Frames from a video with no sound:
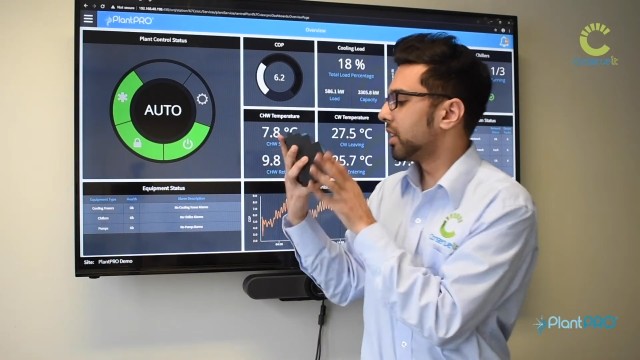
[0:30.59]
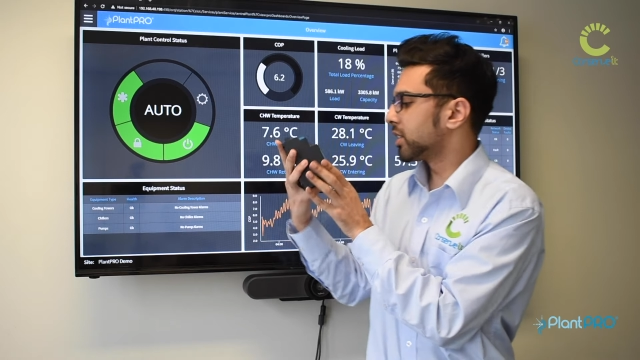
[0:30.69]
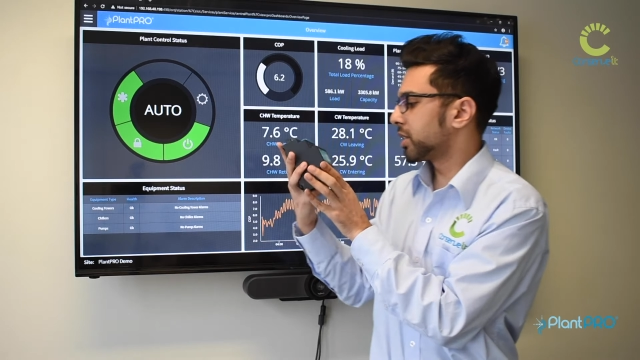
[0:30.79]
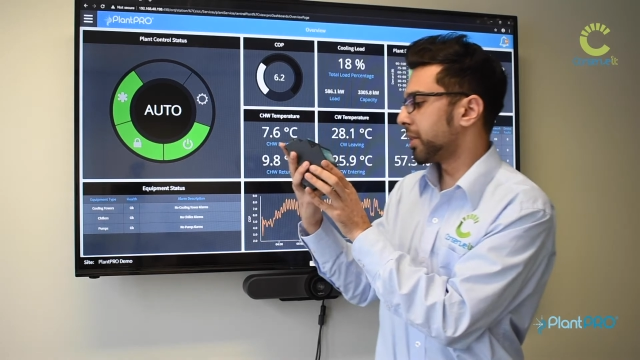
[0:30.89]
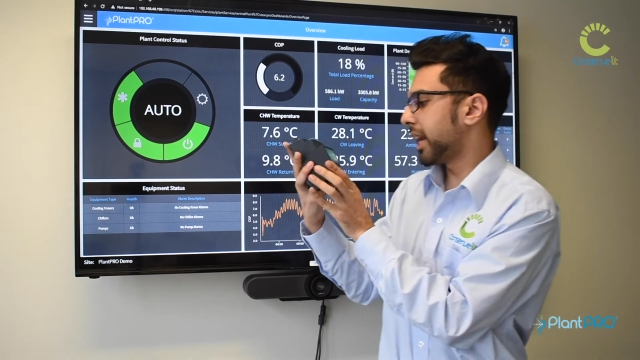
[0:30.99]

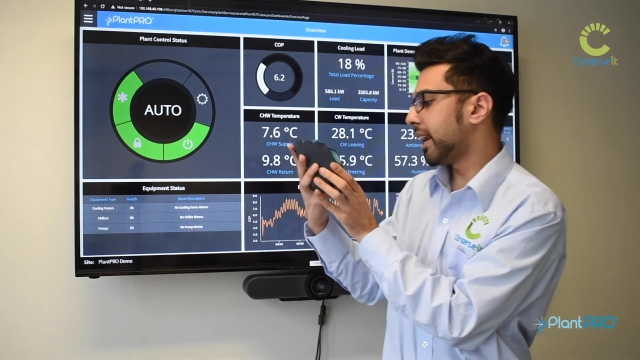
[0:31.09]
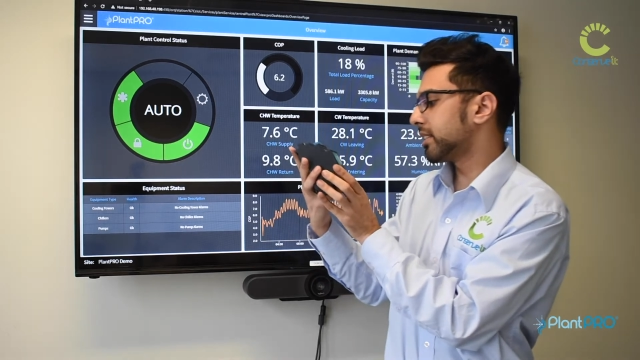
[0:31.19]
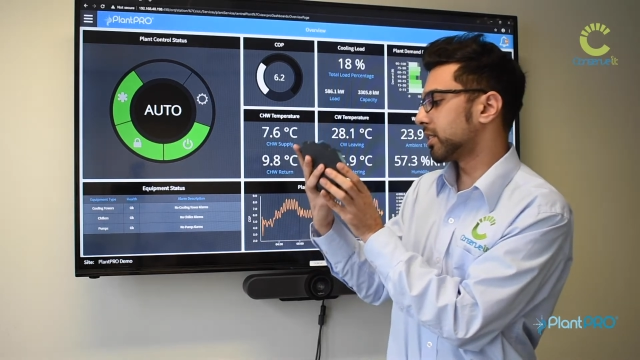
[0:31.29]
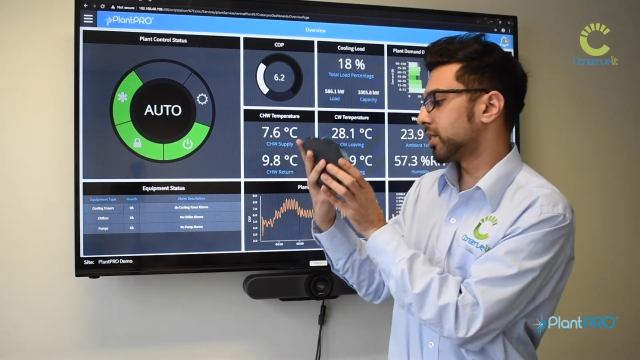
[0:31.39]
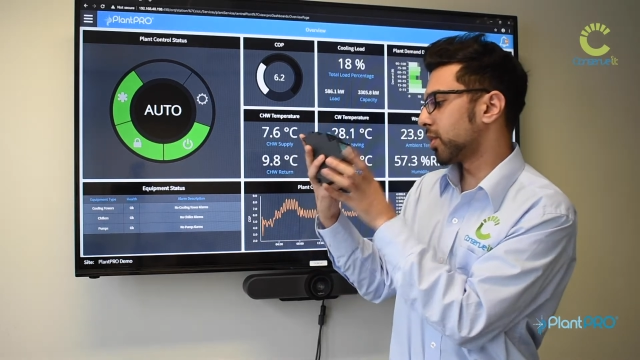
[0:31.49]
So it has
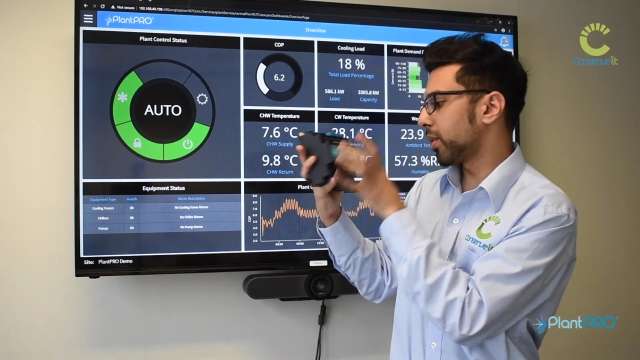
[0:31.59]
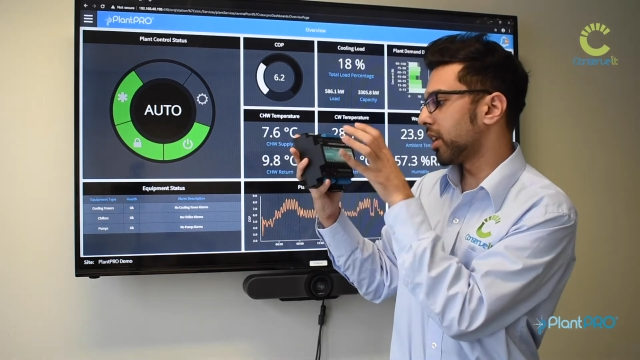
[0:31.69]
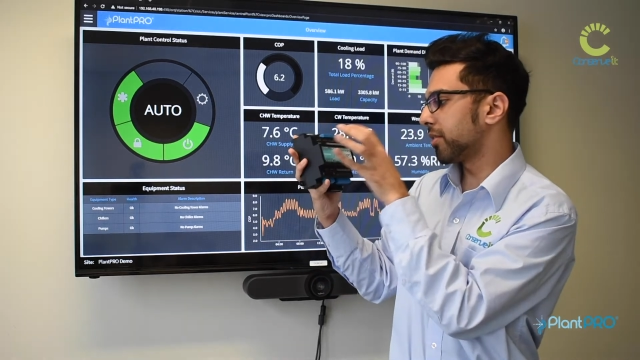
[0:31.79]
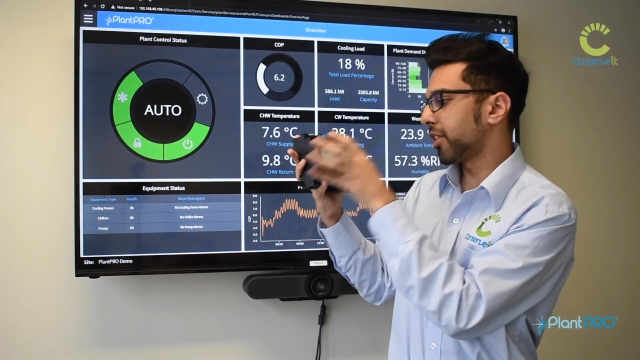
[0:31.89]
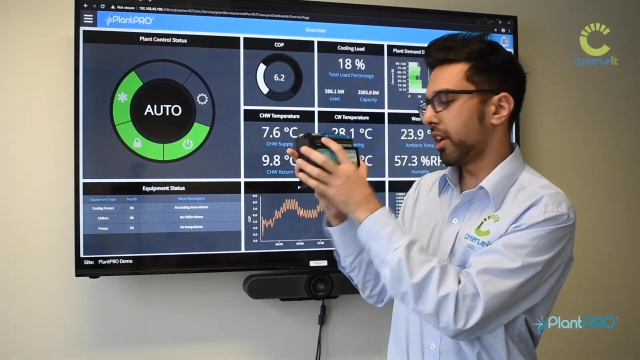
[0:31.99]
a
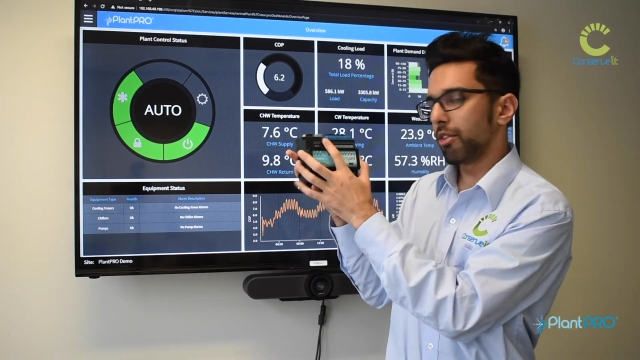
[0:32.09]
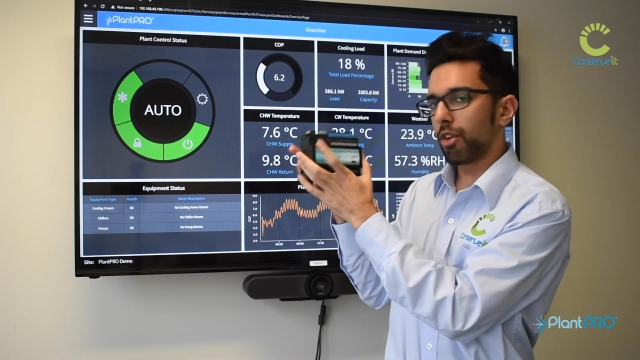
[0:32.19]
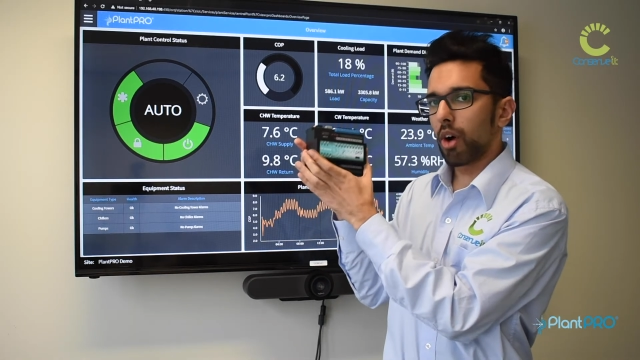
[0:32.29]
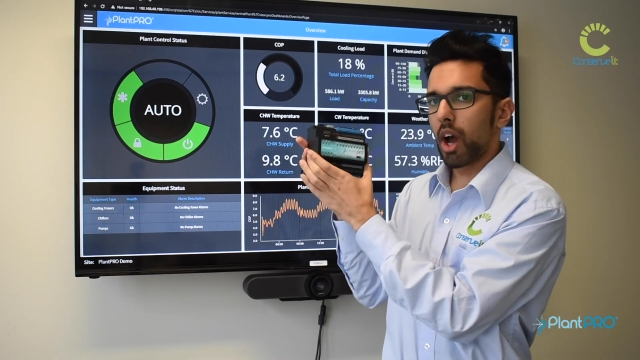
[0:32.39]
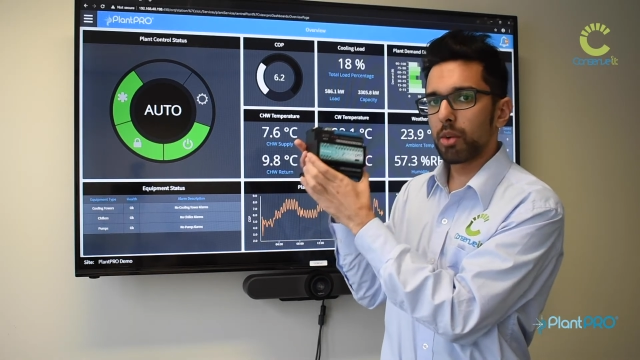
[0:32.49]
total of
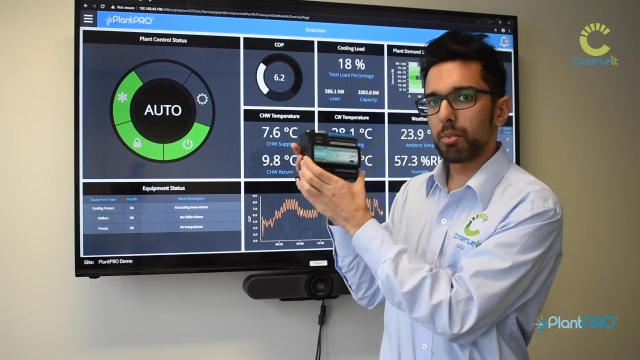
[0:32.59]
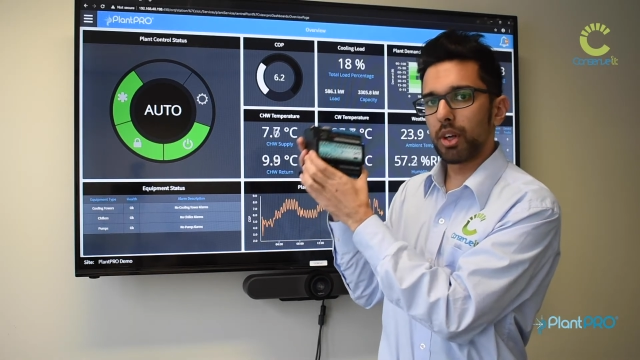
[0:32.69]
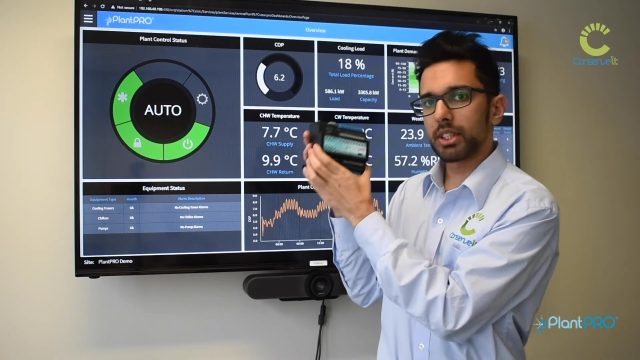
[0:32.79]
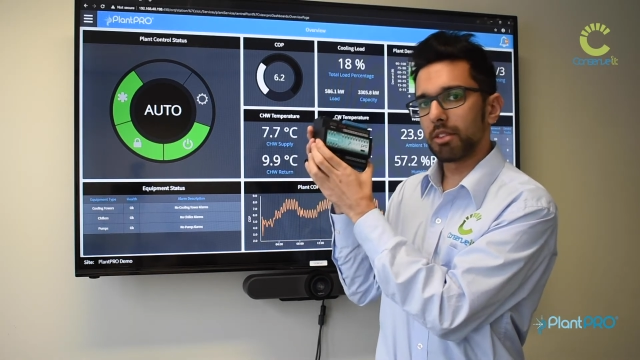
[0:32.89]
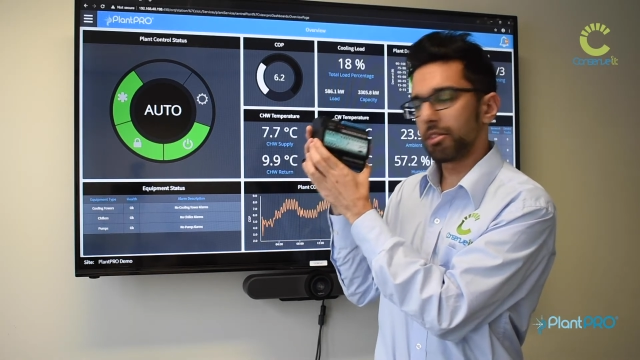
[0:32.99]
34 I/O
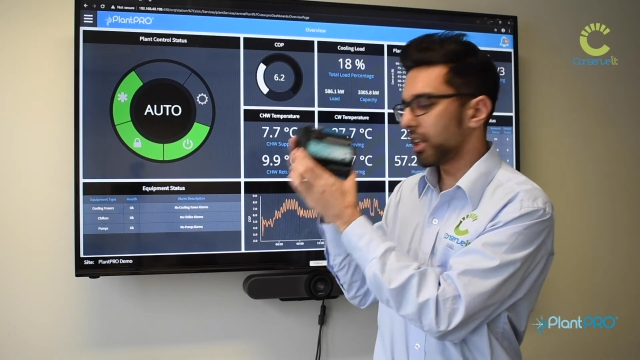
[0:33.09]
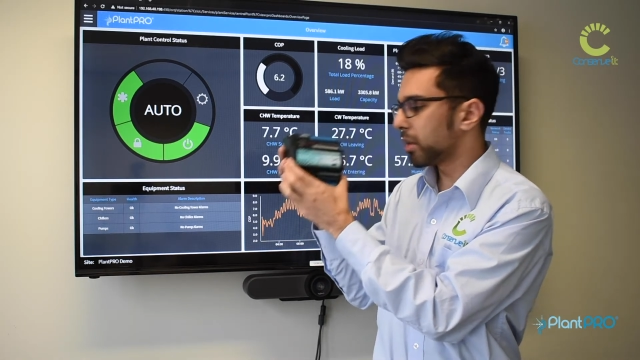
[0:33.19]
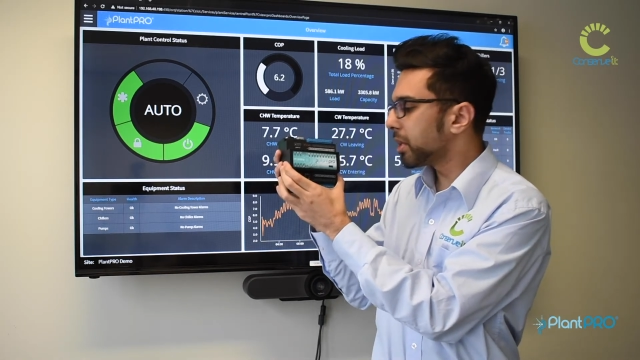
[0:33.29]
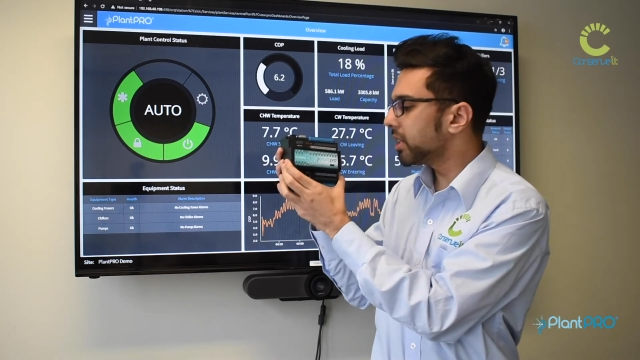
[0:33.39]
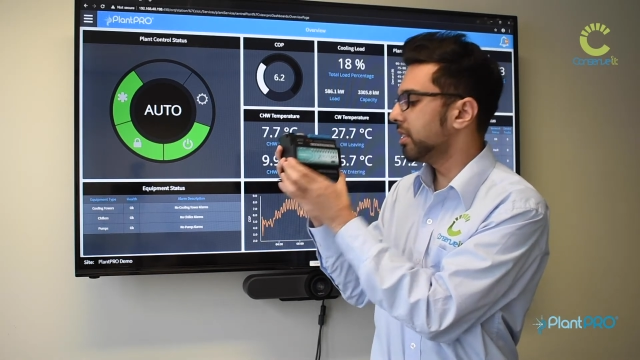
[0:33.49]
points
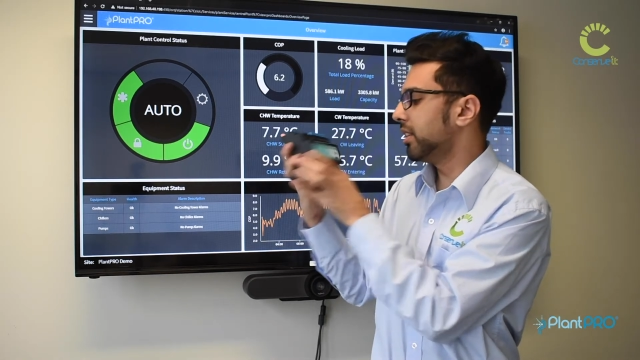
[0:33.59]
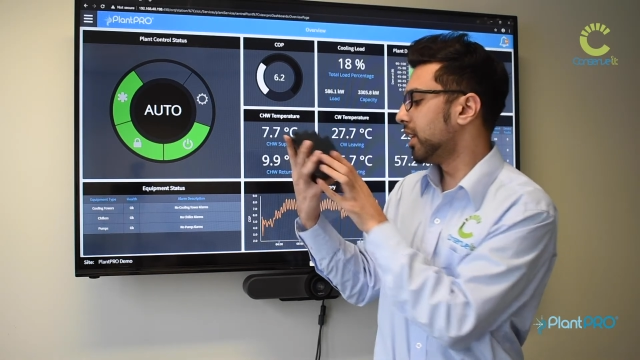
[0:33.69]
available.